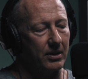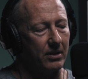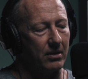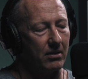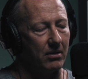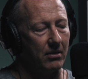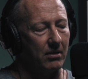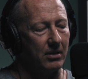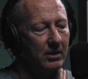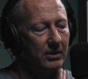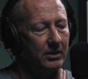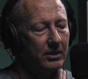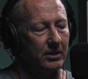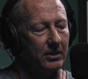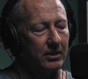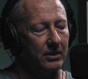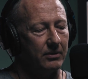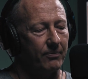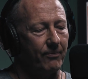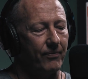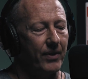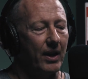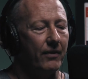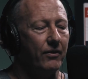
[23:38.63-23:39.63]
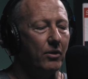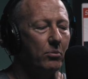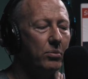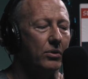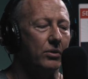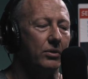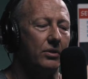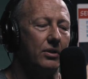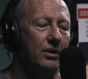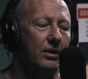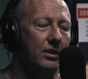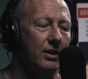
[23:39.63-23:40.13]
it to clients is if you
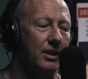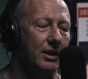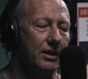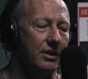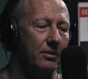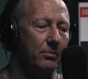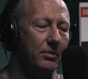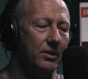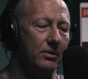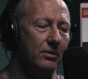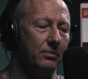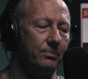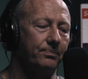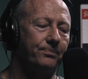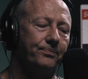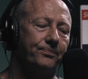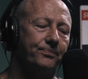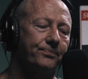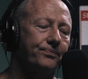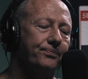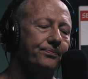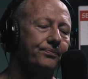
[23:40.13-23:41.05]
bought 2 litres of milk